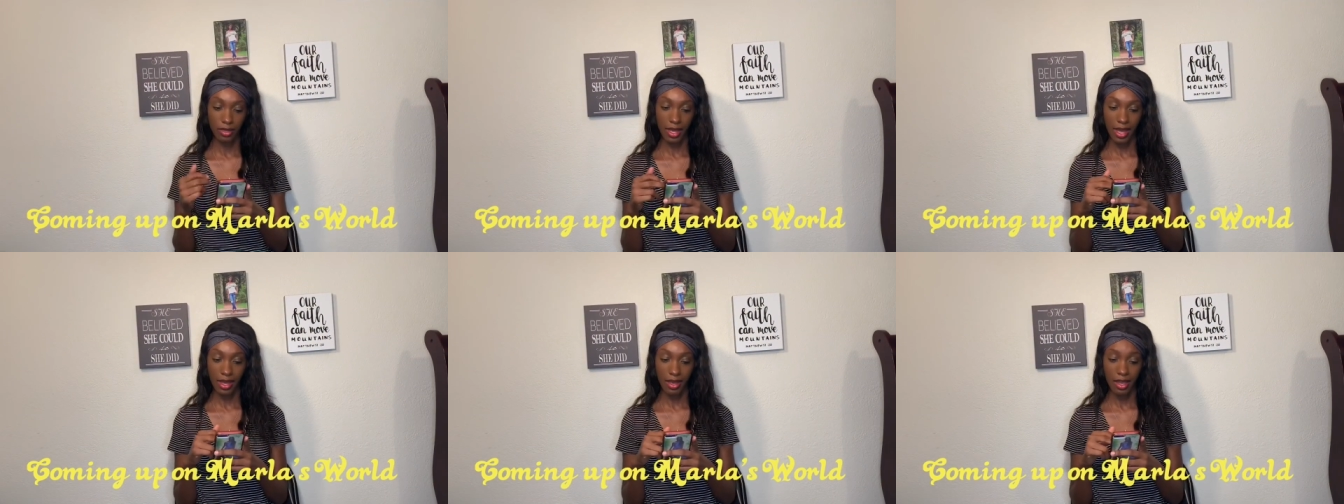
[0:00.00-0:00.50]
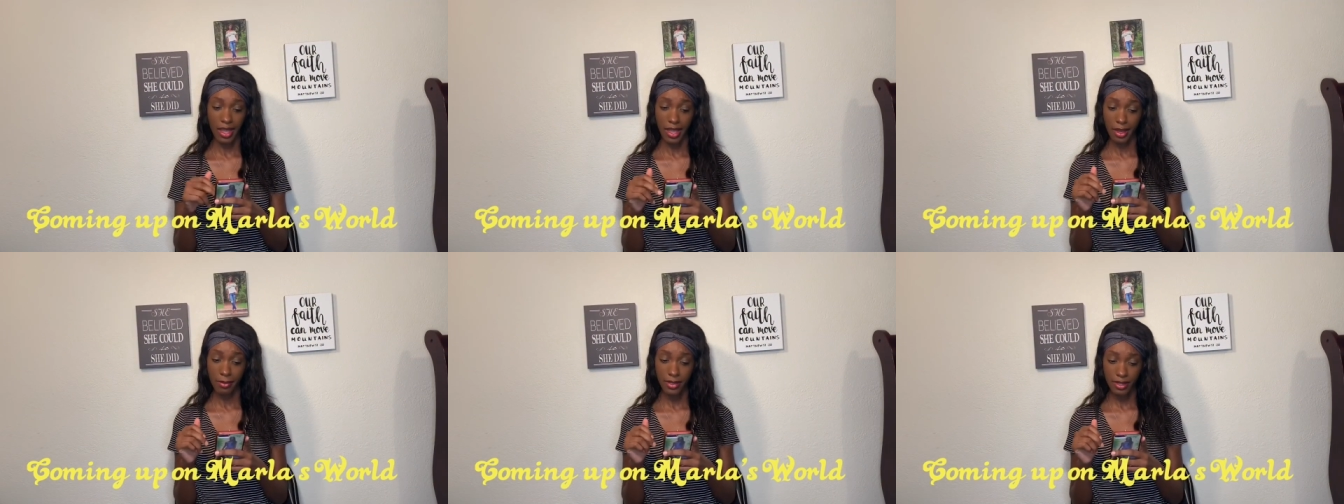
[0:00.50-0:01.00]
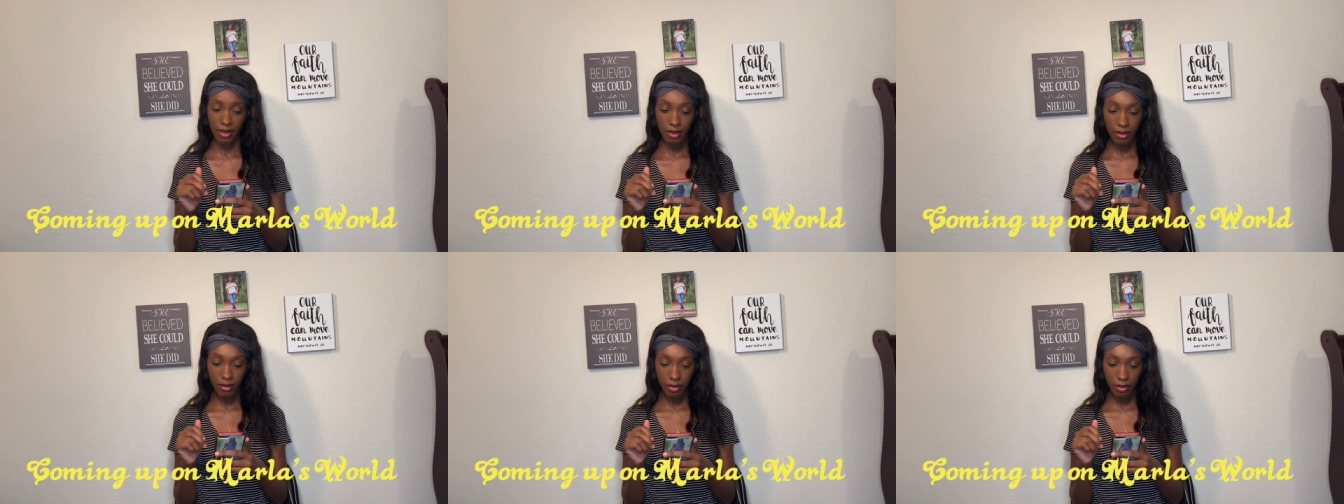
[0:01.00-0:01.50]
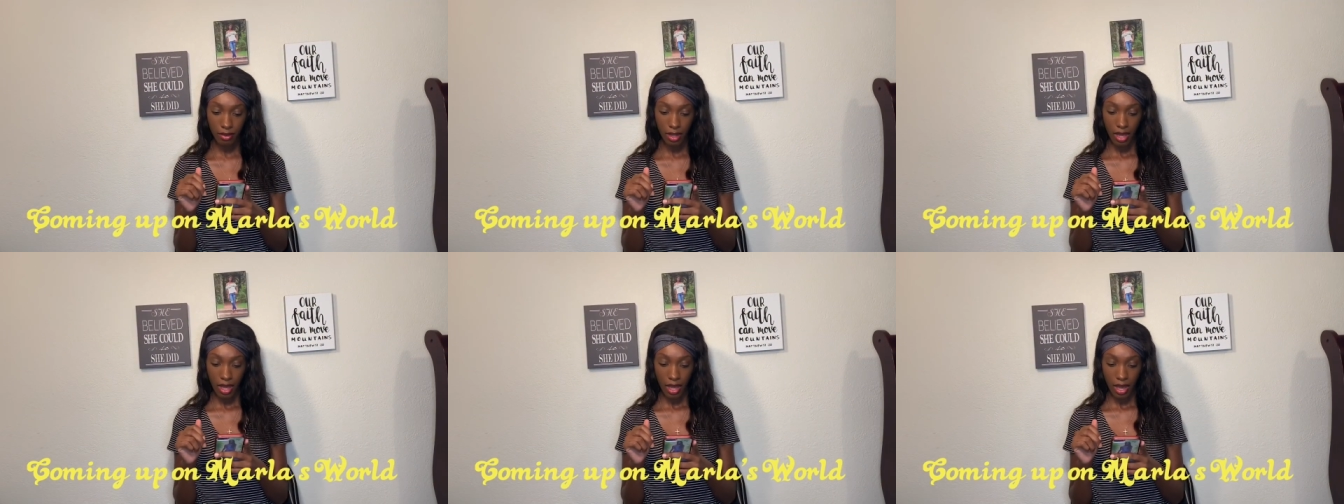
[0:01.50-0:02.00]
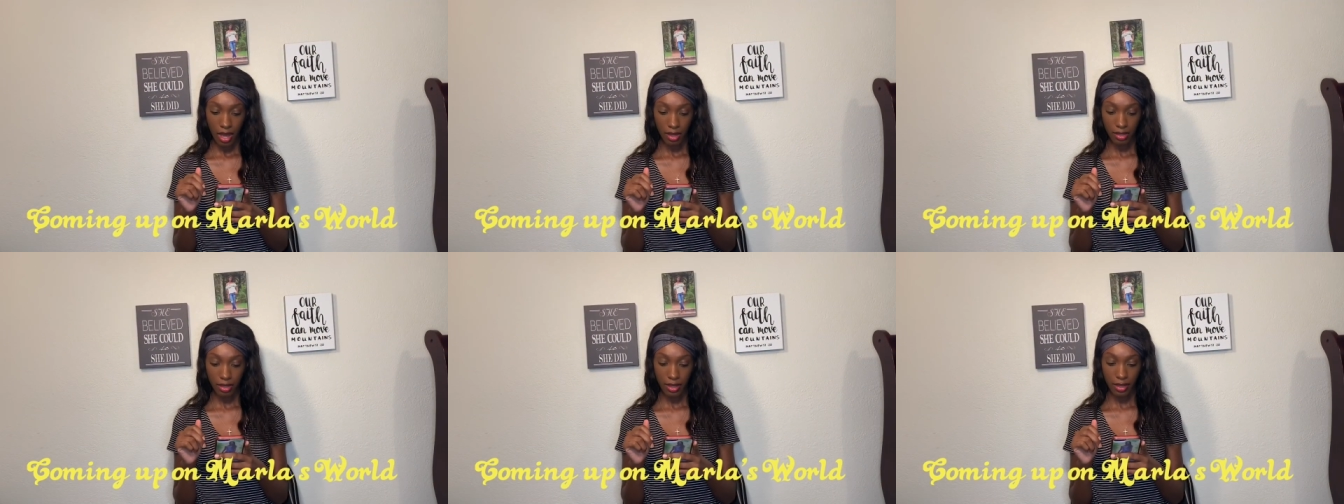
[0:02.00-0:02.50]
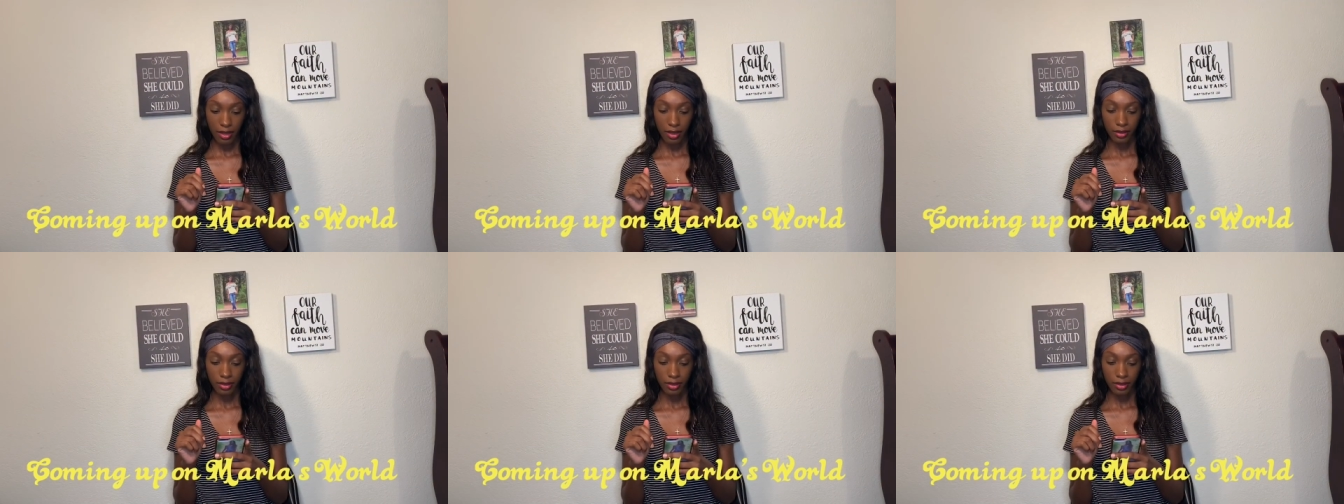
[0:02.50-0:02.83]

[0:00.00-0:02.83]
I am single and